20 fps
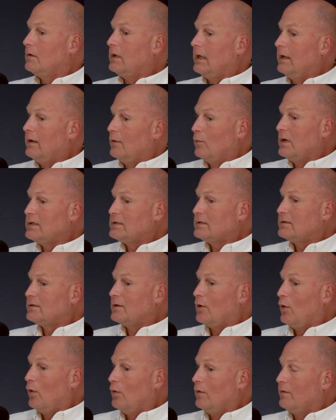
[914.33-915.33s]
And it wasn't
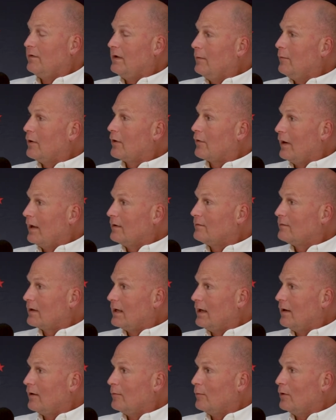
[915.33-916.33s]
to hold Democrats
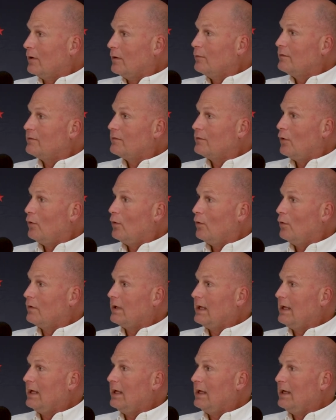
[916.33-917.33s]
accountable. It was to
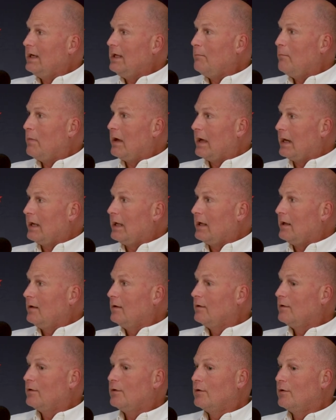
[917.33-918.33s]
hold
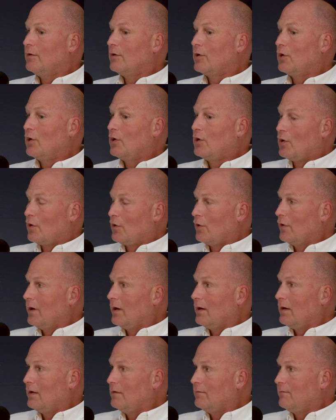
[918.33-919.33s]
anybody
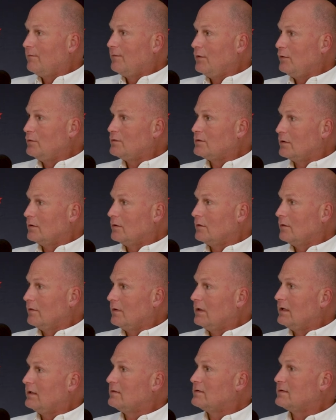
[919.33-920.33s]
current and future
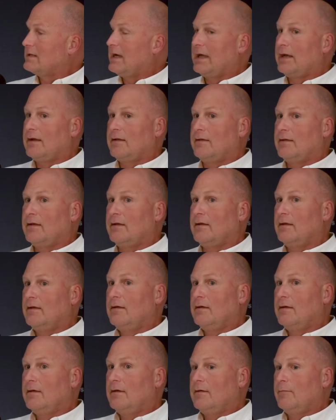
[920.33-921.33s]
that decided that
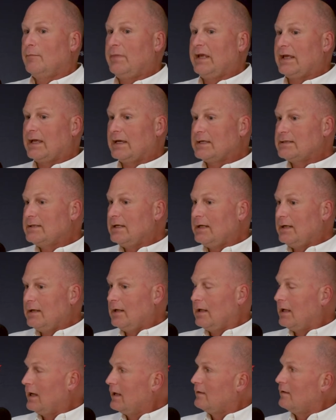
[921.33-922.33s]
because they
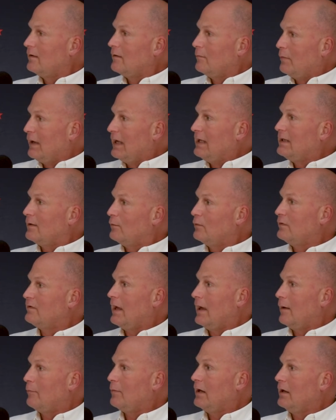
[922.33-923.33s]
didn't like the debate that was
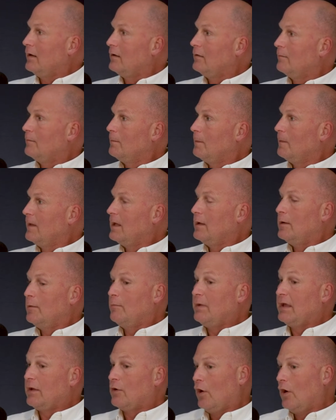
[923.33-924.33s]
happening,
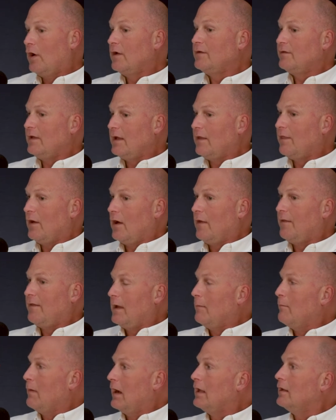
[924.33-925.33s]
because they thought
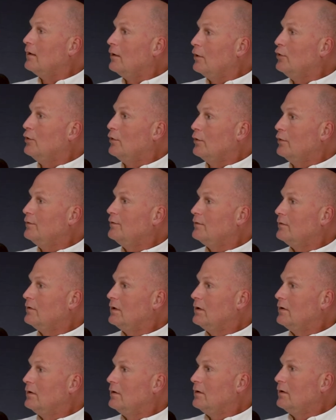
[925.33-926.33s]
they might lose,
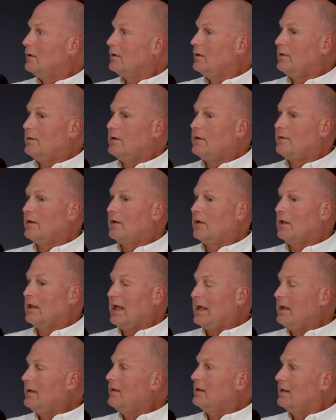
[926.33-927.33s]
that they'll
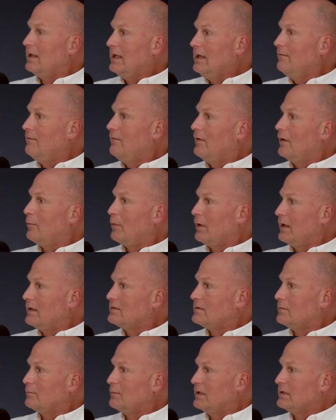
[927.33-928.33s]
leave their
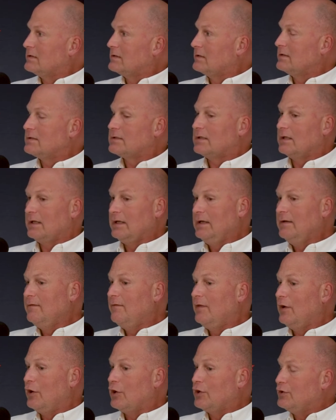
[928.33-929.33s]
place of business,
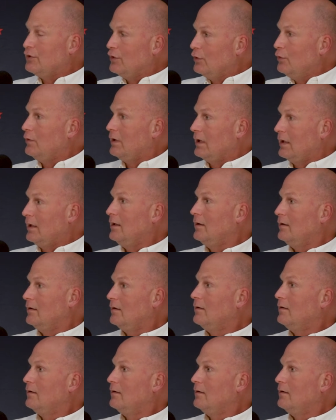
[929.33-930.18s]
leave their duty,